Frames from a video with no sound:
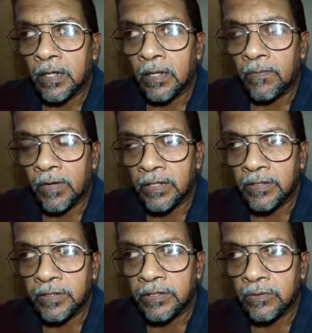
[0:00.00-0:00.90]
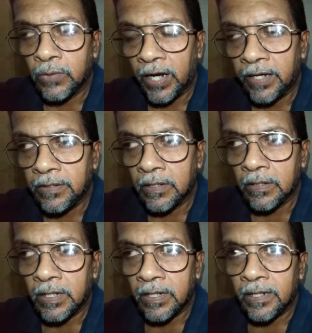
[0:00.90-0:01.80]
once you head
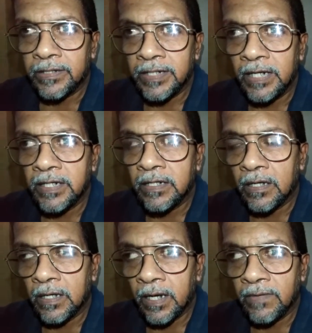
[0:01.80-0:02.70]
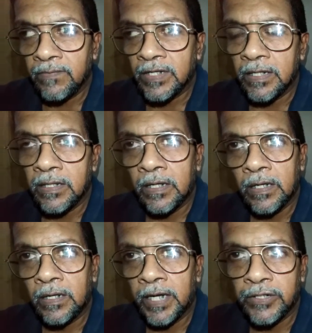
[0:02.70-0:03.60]
straight, it arrives at the
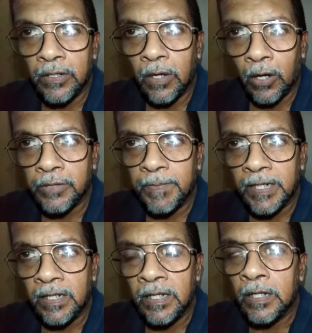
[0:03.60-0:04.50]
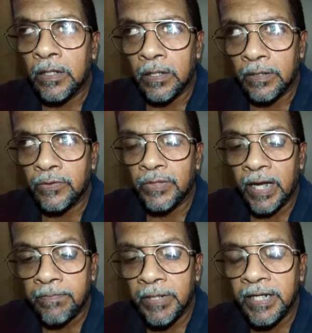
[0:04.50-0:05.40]
National Hospital, So
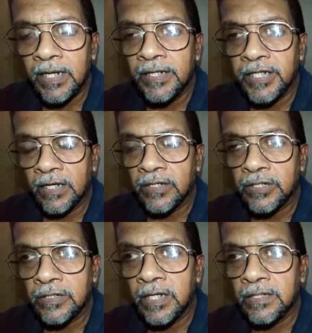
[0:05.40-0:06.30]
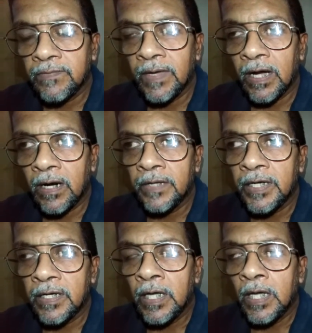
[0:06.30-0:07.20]
that particular junction is where
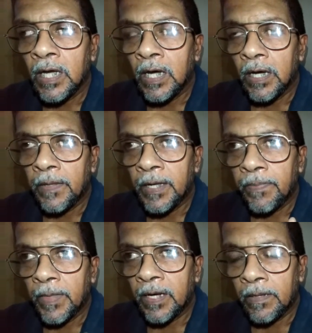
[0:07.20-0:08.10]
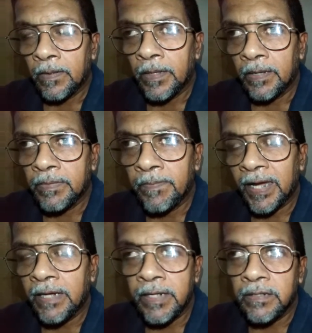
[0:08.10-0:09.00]
the
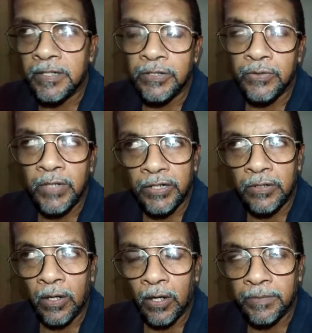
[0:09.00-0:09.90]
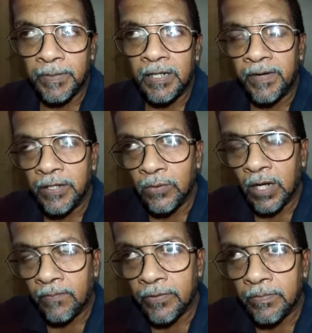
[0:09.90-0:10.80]
main entrance to National Hospital. When you
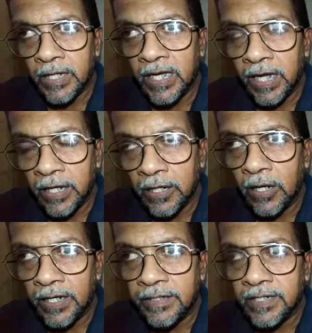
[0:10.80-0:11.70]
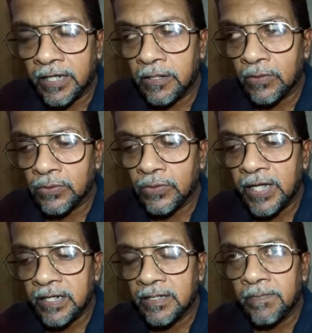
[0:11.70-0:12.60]
come from the KD College side also,
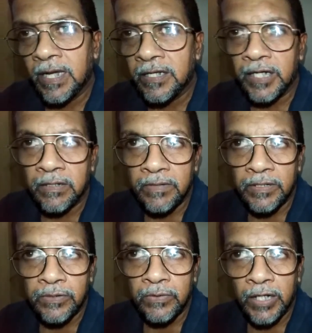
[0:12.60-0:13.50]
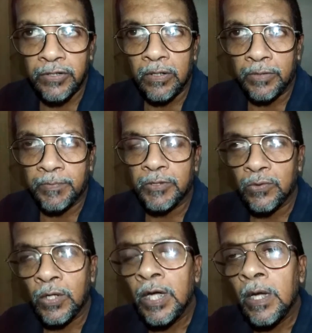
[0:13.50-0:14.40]
that is the major entrance to National
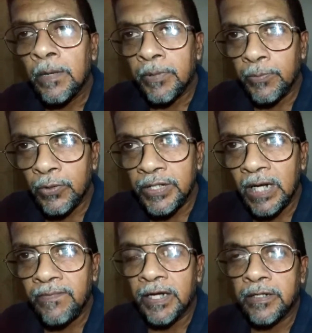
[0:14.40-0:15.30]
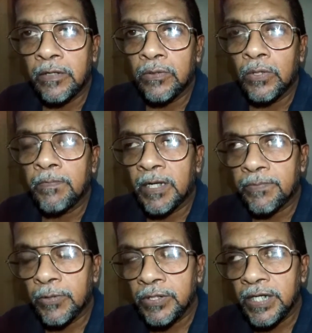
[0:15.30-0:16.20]
Hospital. So proposed elevated road
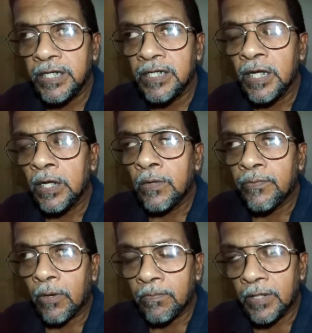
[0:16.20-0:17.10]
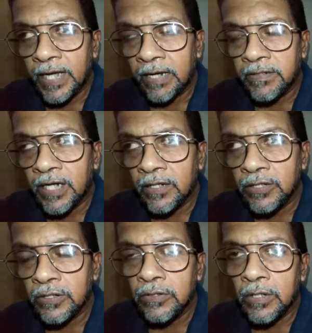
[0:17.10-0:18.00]
must proceed from that
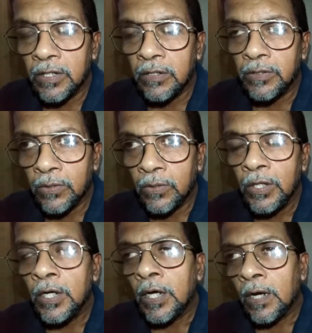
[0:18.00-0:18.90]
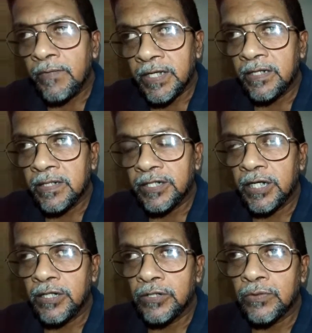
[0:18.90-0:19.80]
junction, with
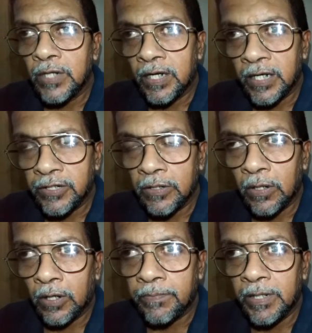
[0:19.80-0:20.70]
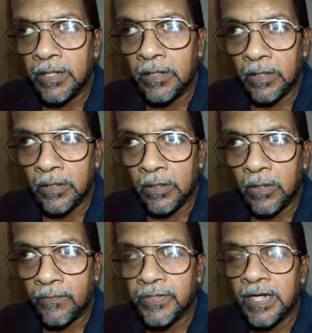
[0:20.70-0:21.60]
interchange to the National Hospital
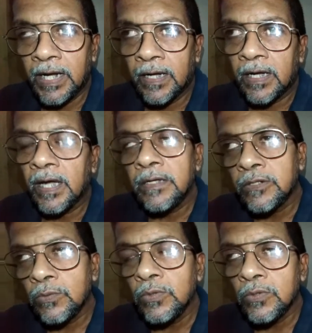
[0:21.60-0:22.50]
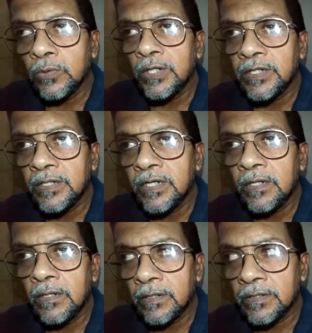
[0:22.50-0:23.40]
of Sri Lanka towards the
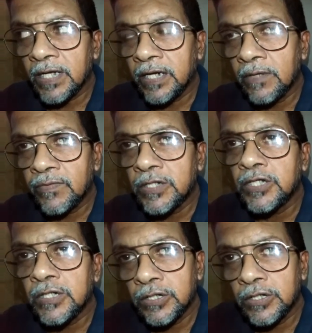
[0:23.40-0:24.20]
side of the church